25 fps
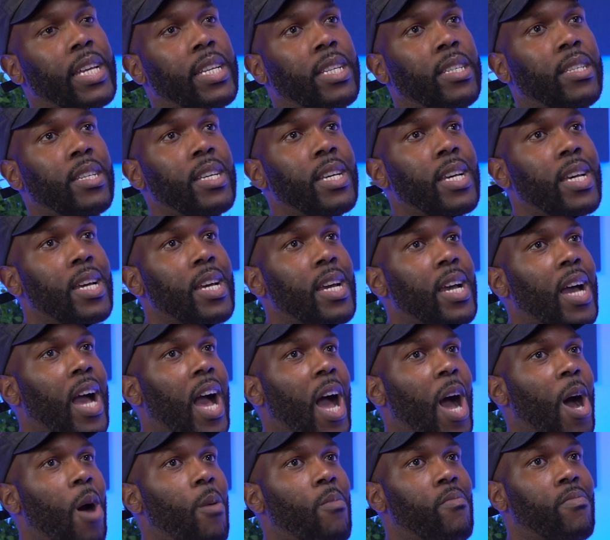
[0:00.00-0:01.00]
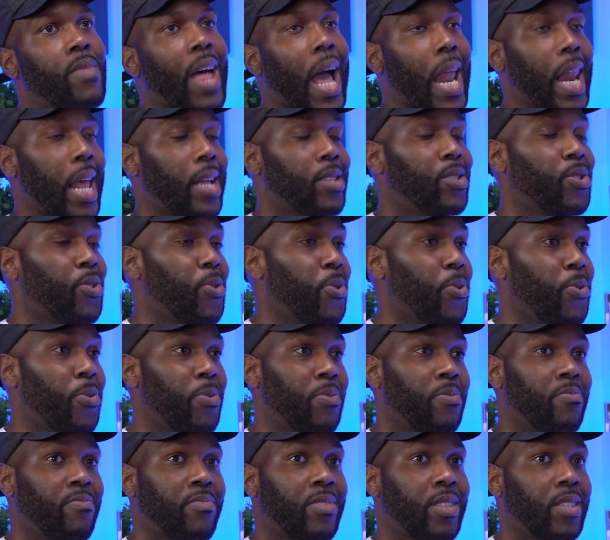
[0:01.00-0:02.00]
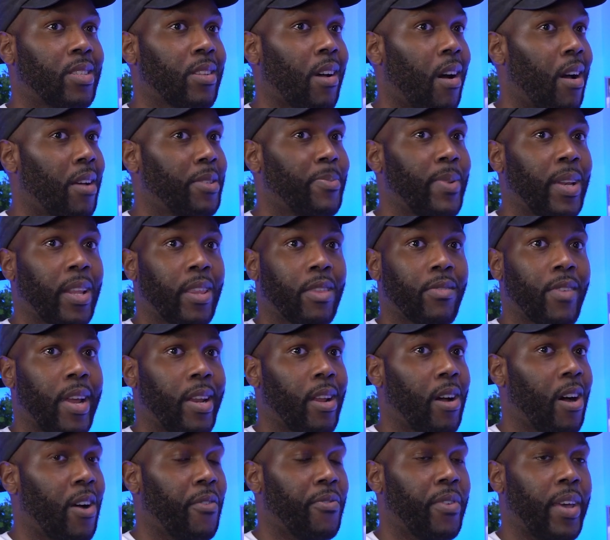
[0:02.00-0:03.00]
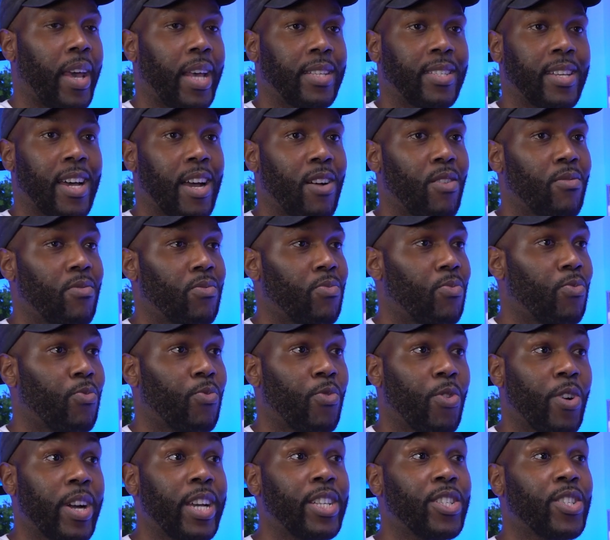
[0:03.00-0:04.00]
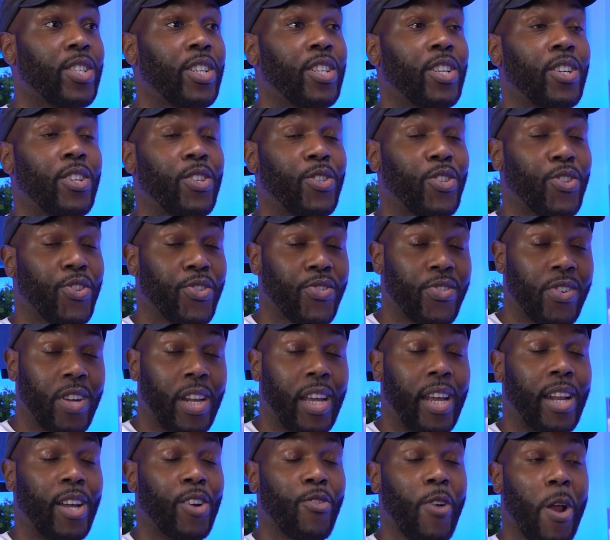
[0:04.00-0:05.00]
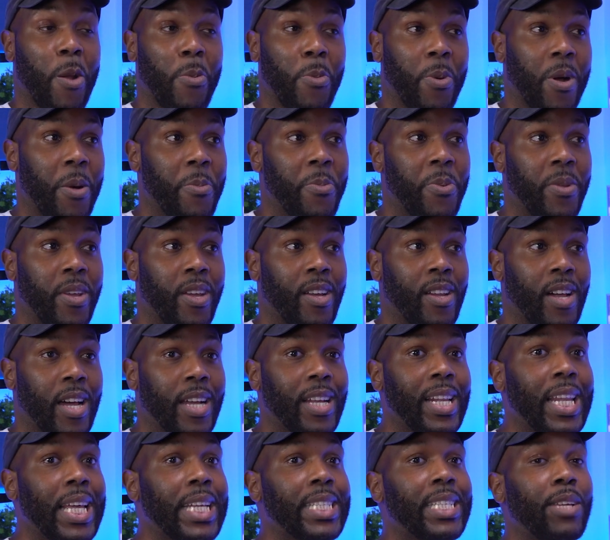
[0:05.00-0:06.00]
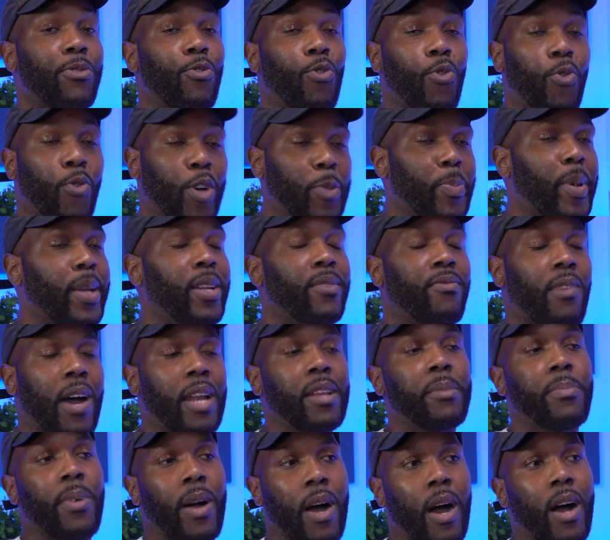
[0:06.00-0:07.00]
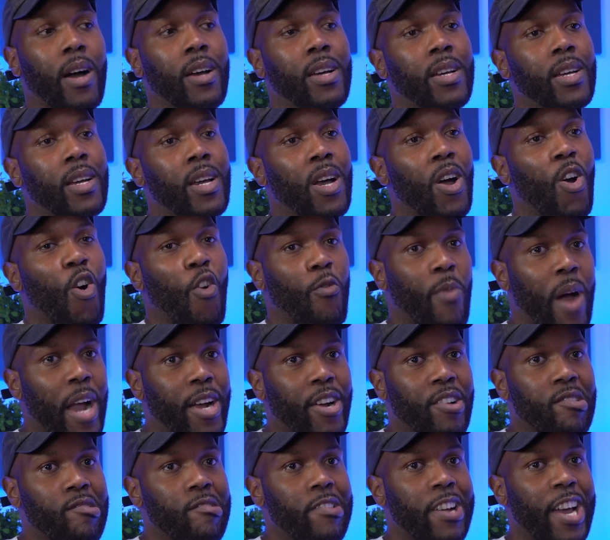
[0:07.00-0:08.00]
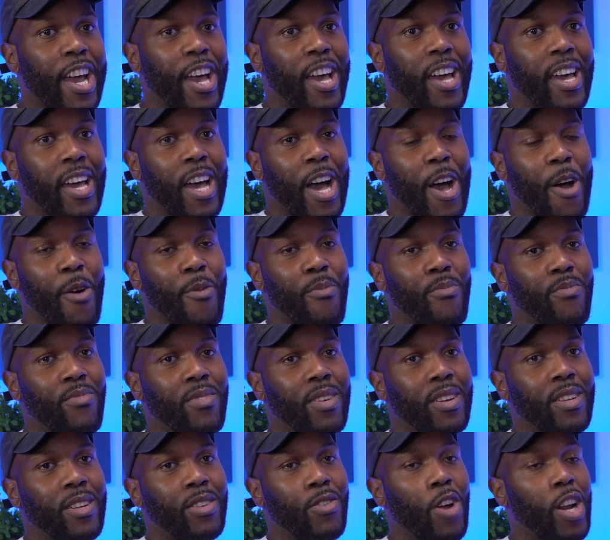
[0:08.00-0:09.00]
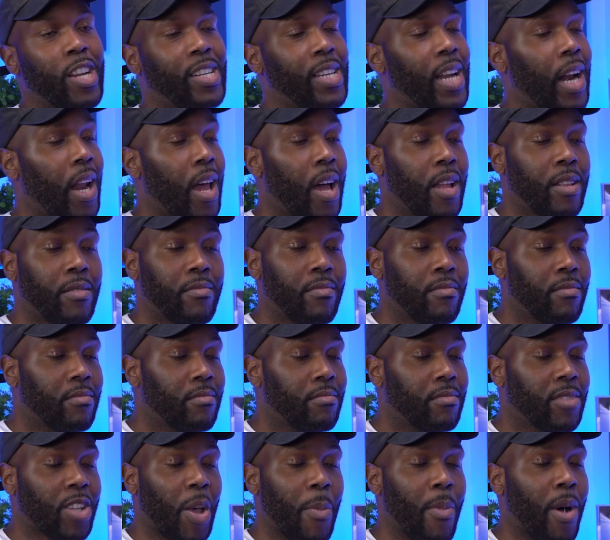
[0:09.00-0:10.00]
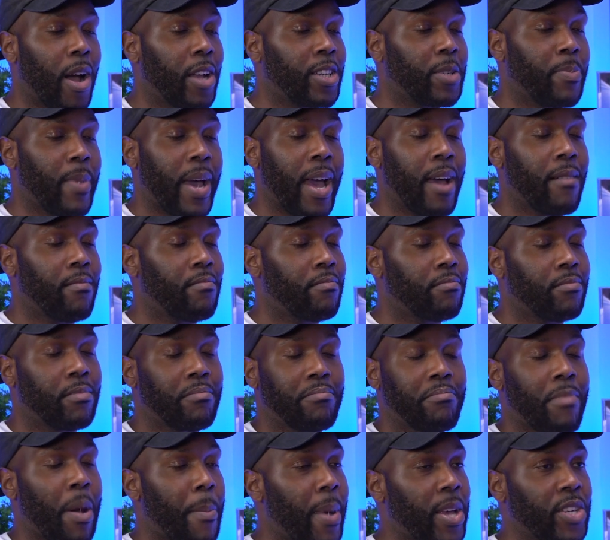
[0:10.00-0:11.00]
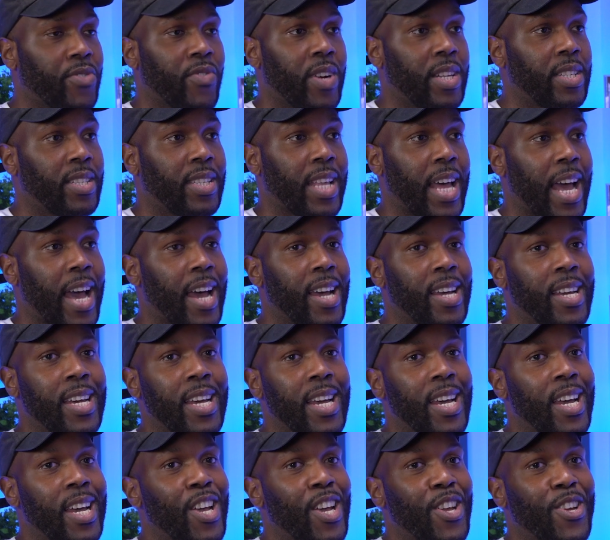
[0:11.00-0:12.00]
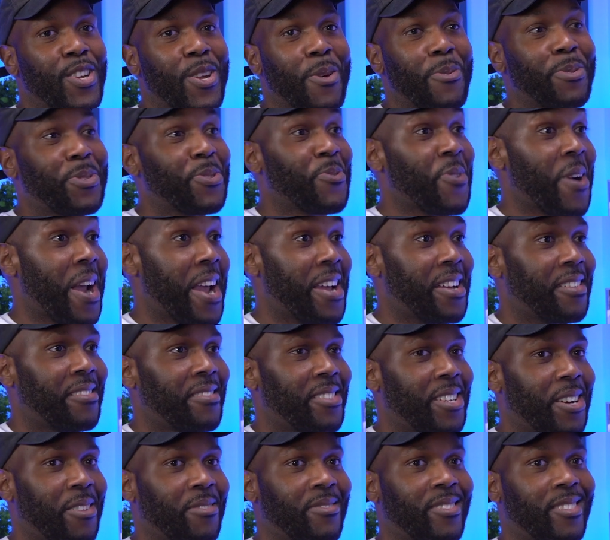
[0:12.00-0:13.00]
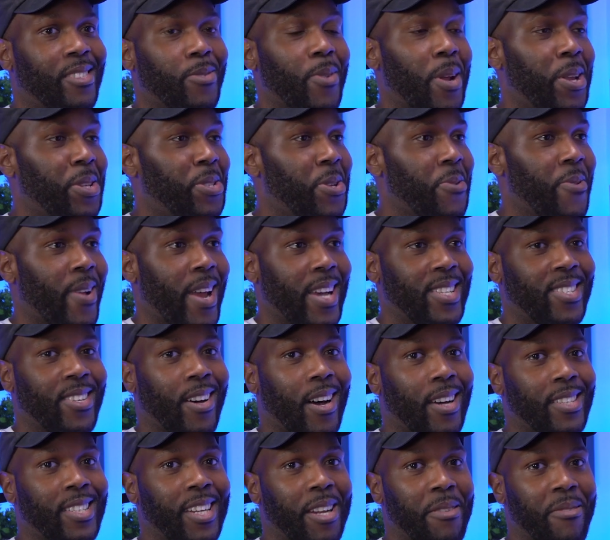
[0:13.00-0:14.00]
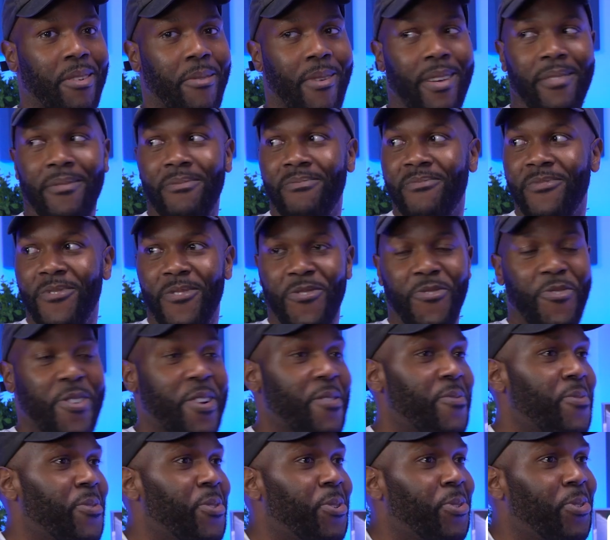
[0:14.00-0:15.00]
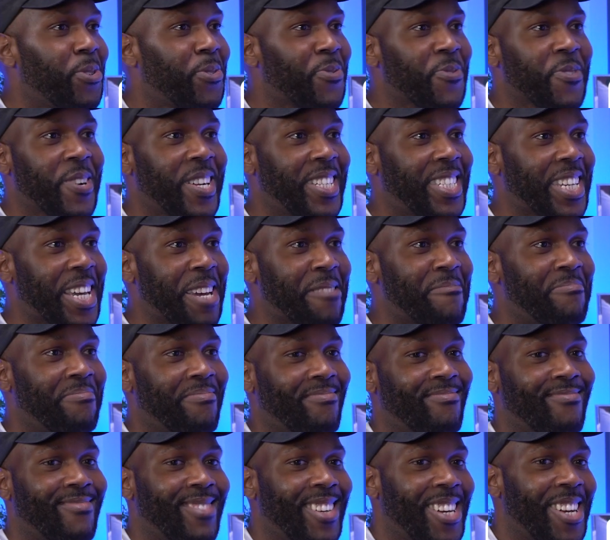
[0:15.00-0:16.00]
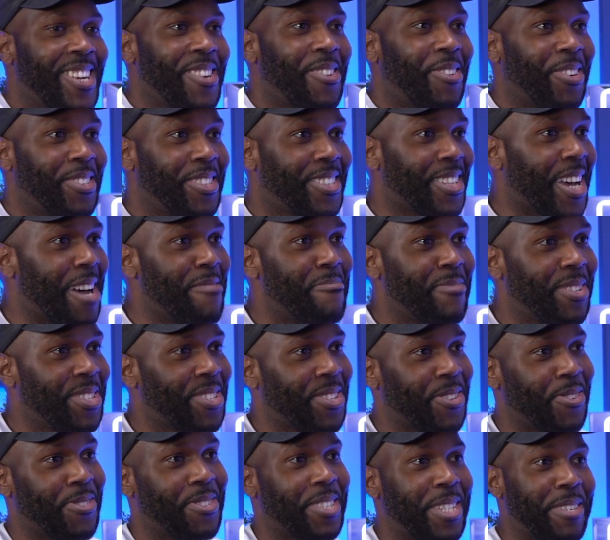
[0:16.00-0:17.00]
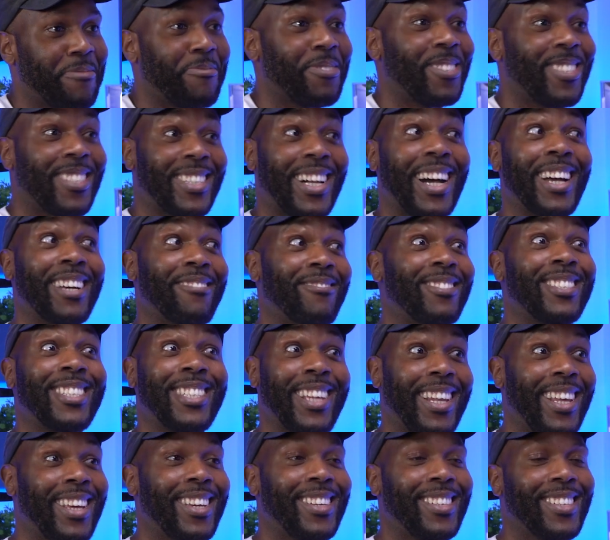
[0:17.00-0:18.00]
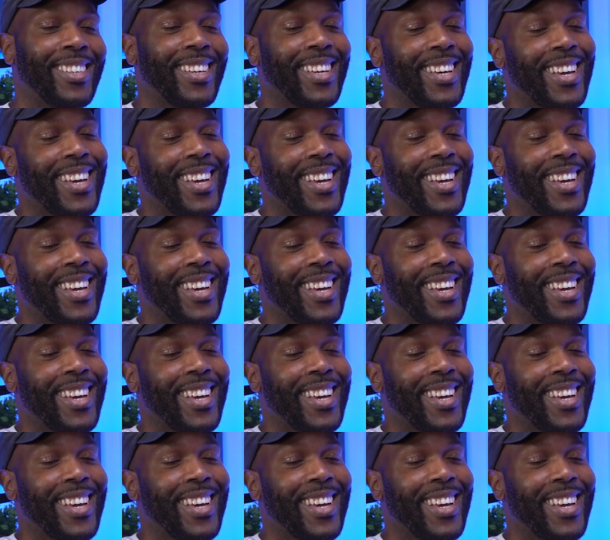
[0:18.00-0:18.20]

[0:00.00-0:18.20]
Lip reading: And that led to start spending 3.5 years at what is truly an incredible company. Like LinkedIn will always be a defining part of my career. Not only did I learn so much, met my best friends there. It was great. I was 22 when I started, and you had free food, free gym, on-site masseuse. It was silly.